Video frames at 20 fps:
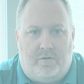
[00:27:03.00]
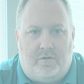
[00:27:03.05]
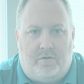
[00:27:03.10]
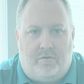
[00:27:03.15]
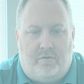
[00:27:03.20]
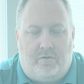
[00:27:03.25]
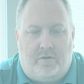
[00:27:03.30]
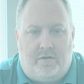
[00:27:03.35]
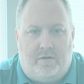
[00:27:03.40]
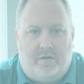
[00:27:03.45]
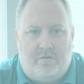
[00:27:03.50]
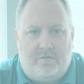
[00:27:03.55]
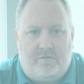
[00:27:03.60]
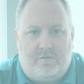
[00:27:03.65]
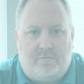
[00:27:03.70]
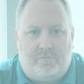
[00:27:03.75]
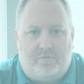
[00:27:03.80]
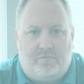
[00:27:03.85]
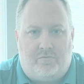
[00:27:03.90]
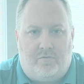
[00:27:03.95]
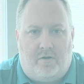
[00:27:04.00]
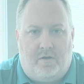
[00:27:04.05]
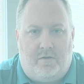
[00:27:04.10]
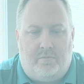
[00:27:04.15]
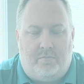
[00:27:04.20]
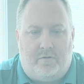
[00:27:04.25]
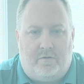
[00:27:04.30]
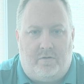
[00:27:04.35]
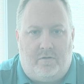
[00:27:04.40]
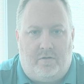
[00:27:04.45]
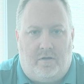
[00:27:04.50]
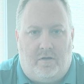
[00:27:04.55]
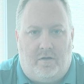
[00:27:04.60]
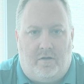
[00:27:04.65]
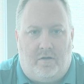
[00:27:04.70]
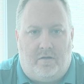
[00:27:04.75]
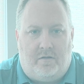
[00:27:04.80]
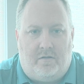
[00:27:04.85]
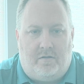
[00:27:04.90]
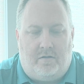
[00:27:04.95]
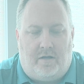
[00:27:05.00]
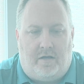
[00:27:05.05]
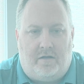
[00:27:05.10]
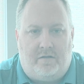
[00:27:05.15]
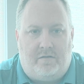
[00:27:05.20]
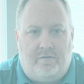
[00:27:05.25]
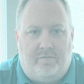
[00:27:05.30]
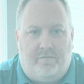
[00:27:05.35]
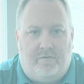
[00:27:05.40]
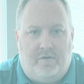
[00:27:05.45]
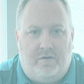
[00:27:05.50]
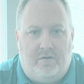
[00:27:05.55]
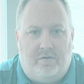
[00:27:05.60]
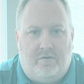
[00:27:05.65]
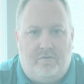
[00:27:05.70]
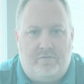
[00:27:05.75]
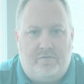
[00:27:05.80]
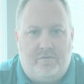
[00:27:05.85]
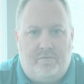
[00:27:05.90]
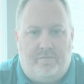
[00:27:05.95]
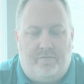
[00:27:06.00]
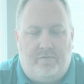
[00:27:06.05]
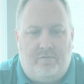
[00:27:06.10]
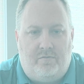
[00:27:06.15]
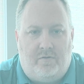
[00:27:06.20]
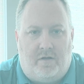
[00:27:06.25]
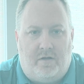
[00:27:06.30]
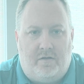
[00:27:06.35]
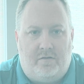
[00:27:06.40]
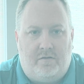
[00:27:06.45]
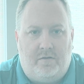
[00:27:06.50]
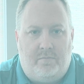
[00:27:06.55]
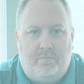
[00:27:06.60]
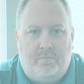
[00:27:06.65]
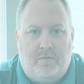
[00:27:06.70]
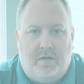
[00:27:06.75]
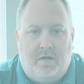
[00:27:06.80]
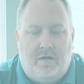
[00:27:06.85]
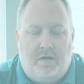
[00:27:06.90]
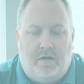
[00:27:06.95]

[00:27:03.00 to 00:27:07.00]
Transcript: go ahead and subscribe and like the videos if you like them.